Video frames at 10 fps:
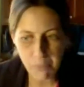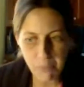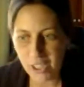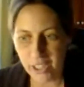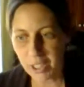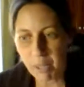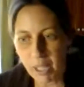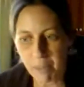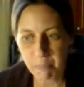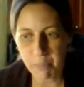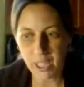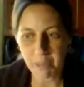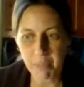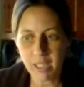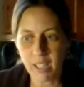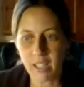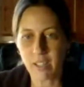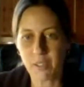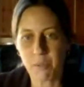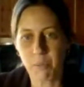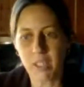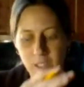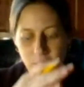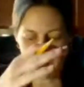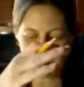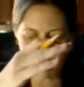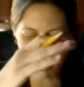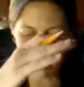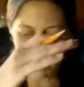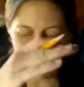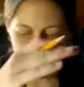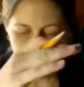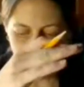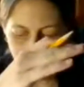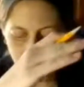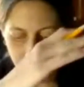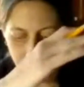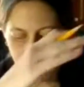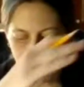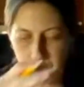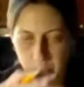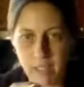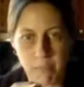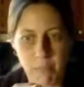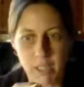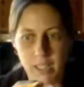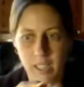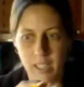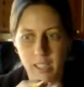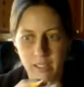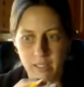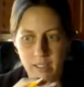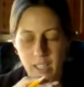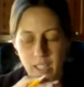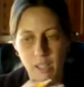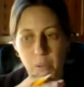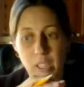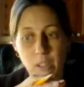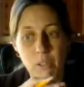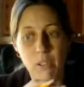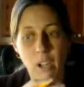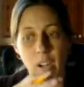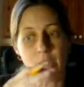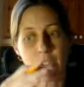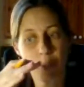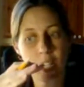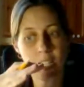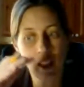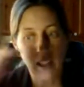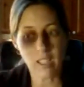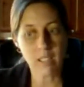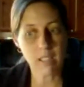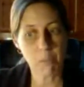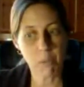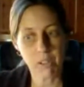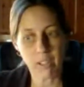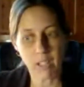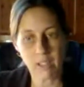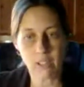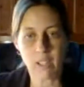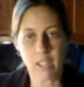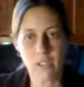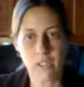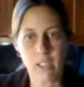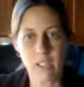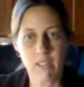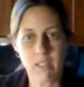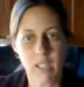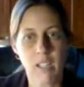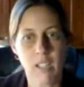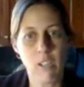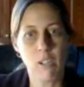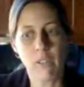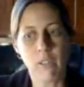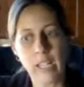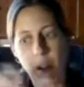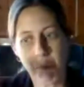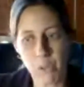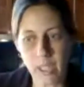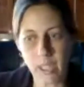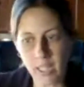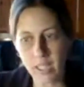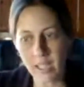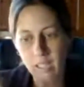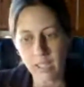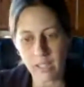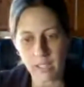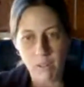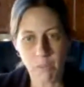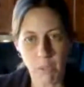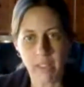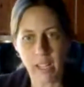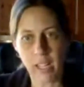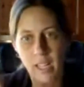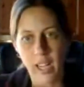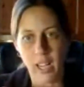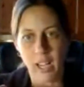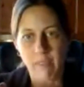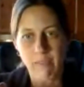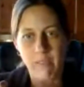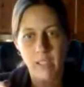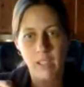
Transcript: pretty sure about B because when you have the production possibilities, when you start trading with other countries, they can bring in what they have.